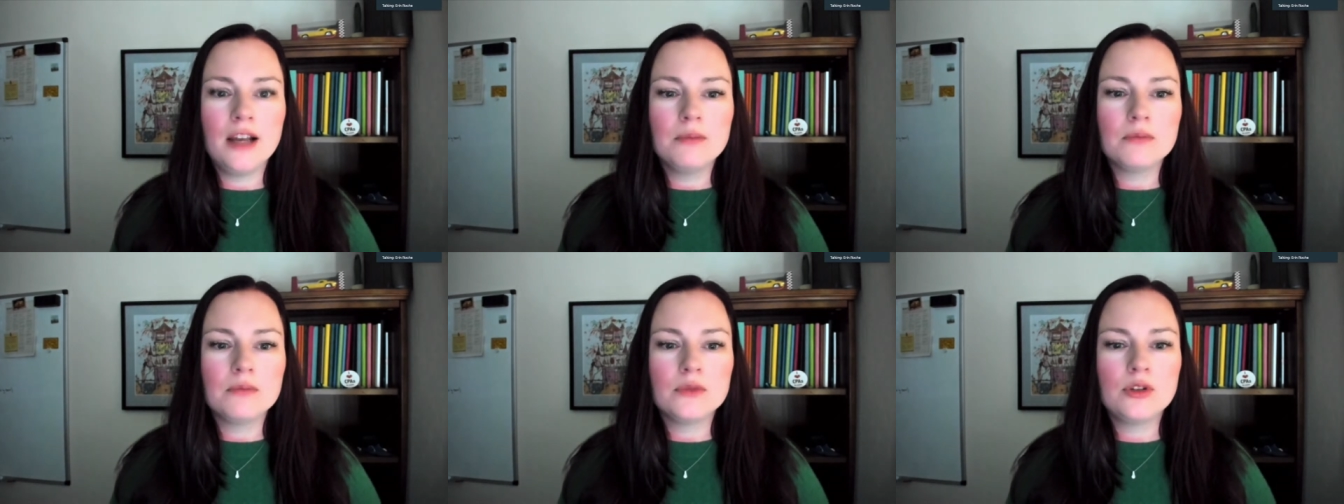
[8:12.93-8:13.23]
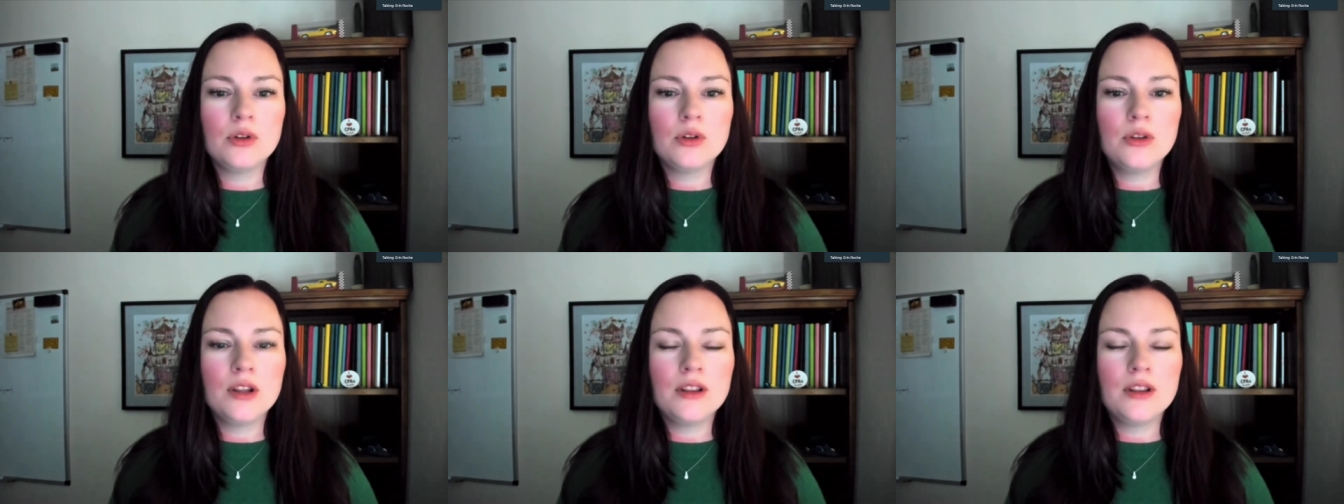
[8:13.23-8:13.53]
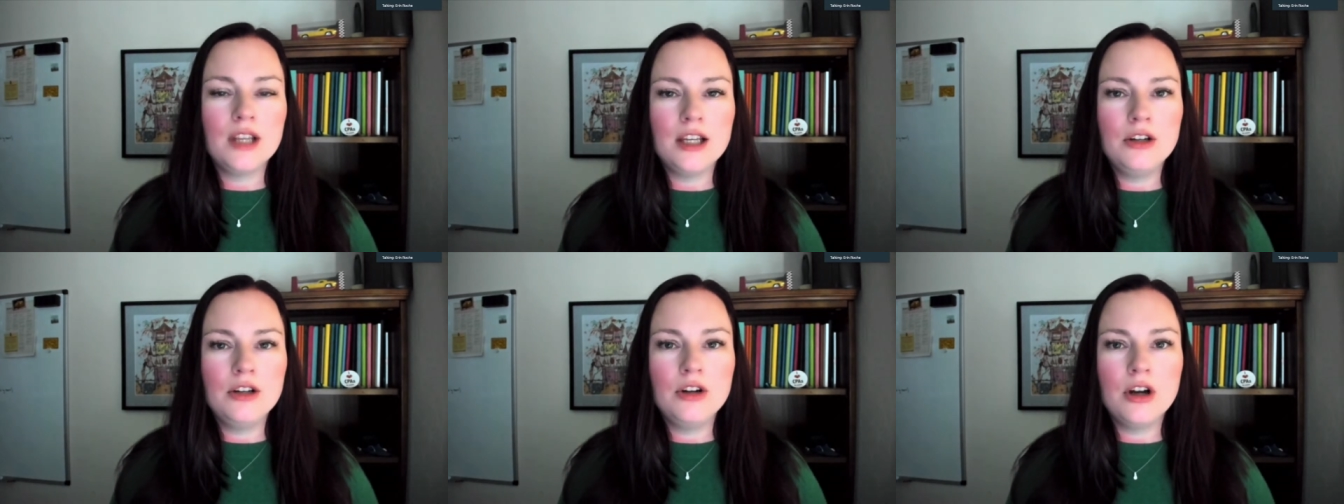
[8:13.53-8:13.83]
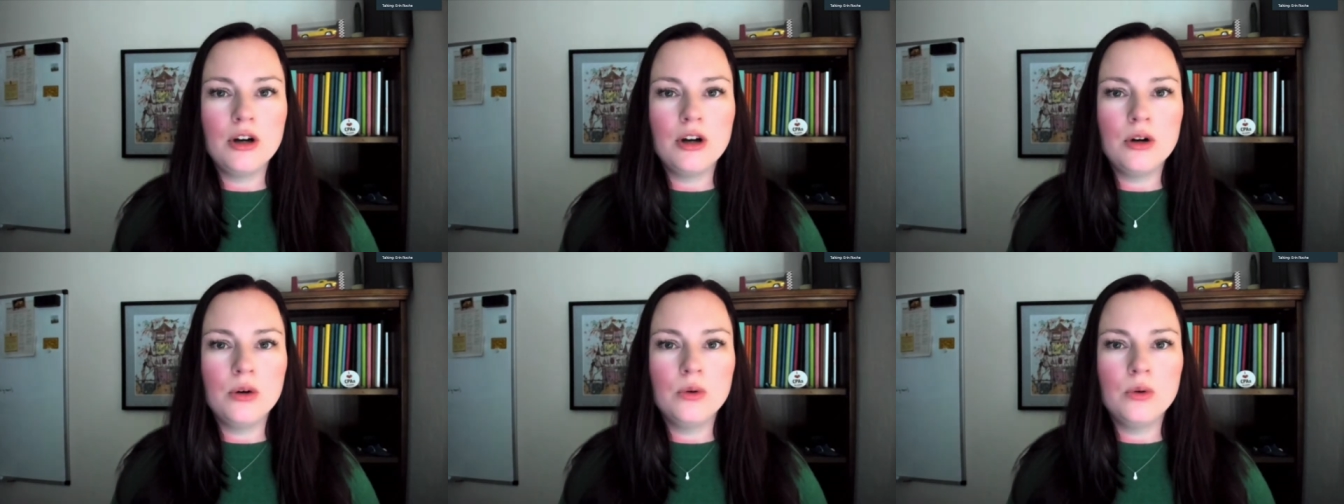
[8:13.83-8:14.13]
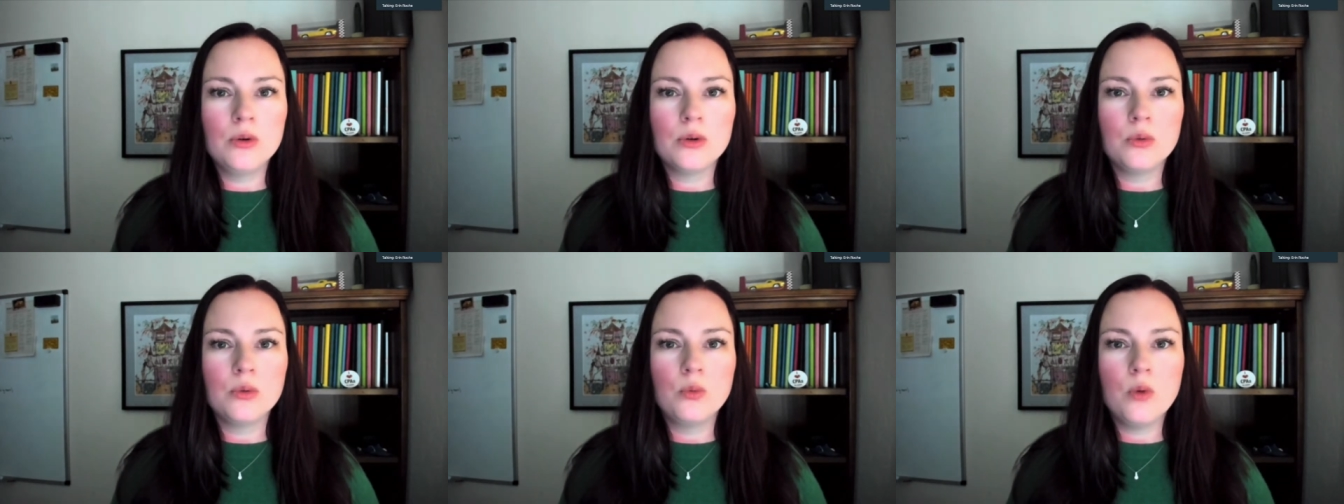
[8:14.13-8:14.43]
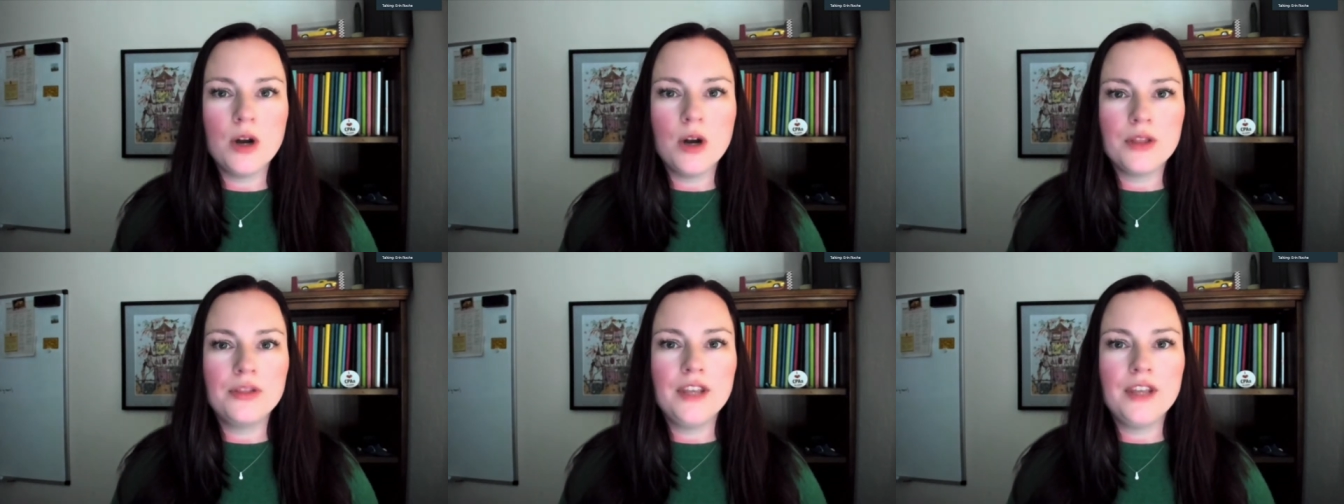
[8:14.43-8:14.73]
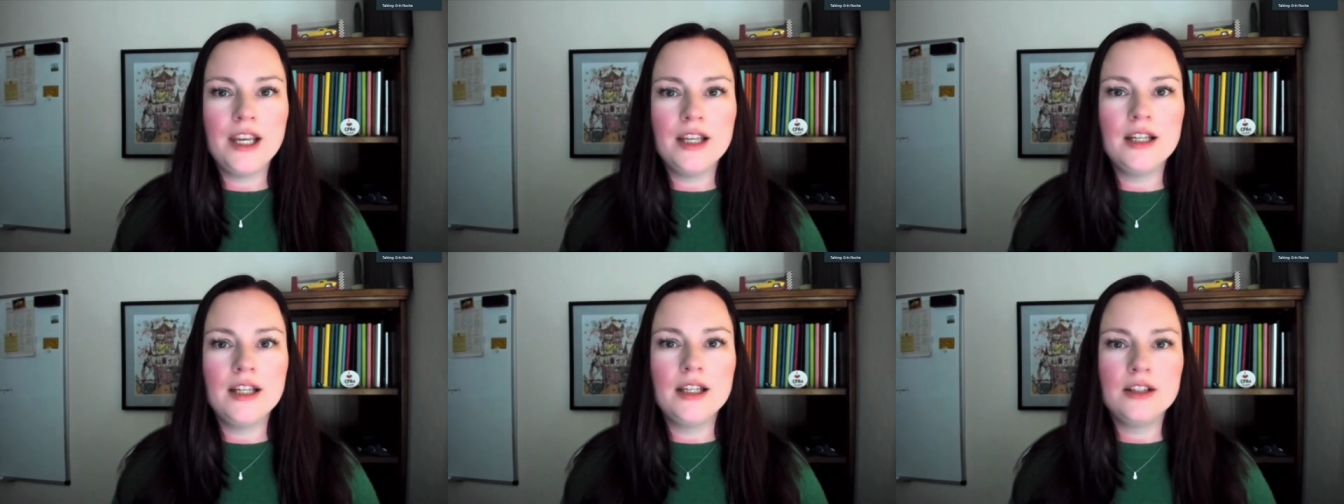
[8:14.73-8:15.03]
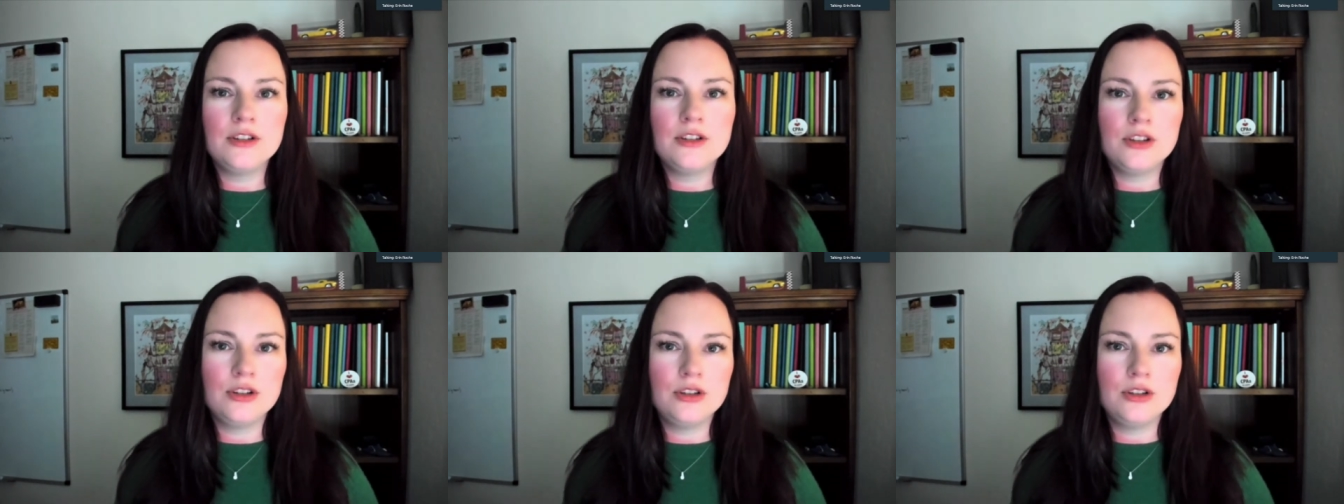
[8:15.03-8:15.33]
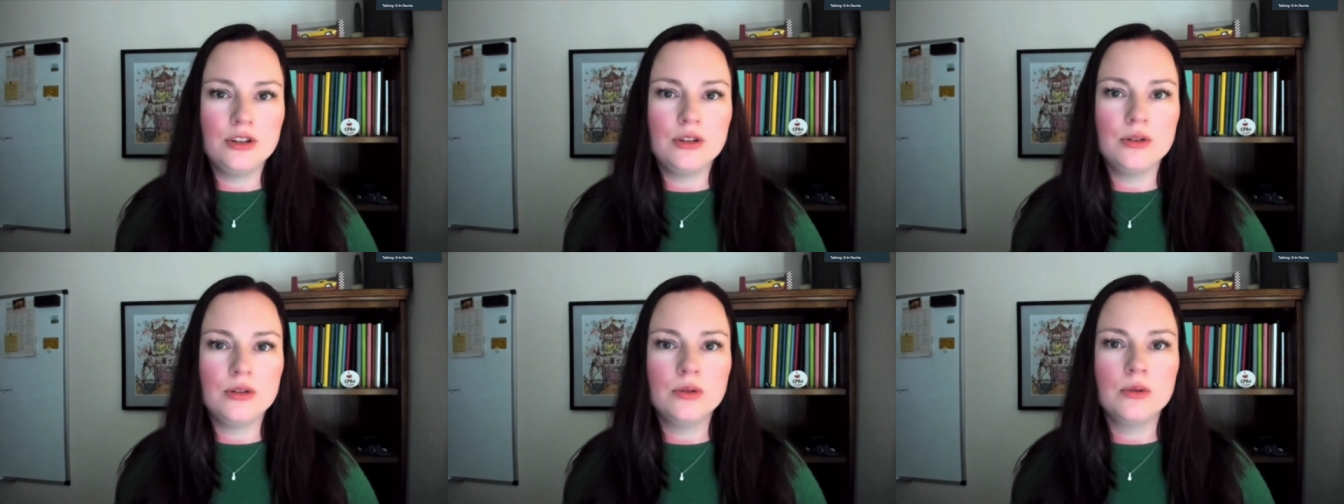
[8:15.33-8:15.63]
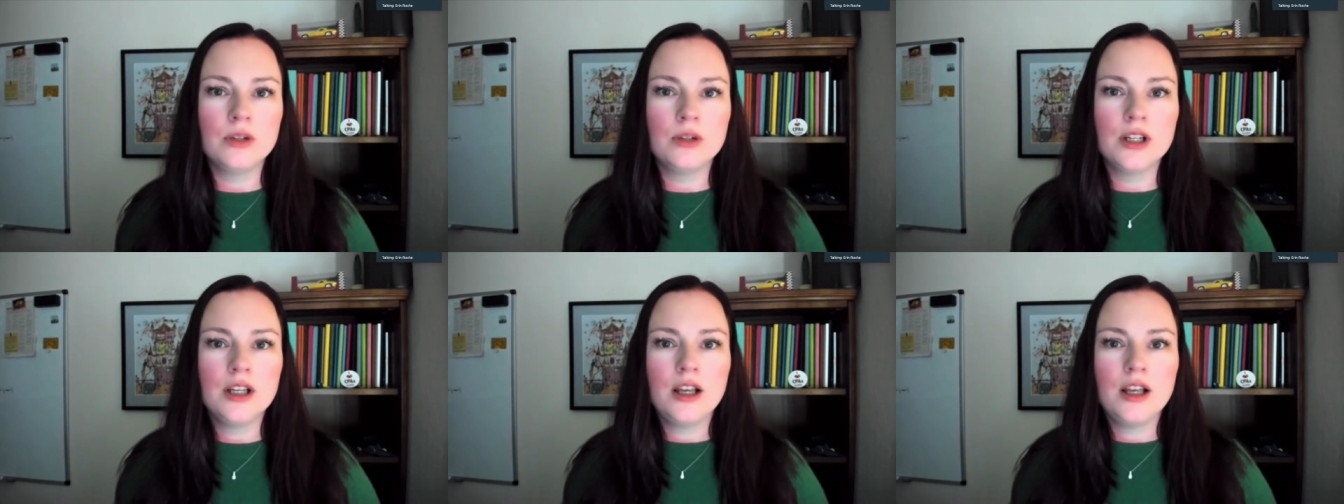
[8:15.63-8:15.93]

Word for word: so that they know what they need to do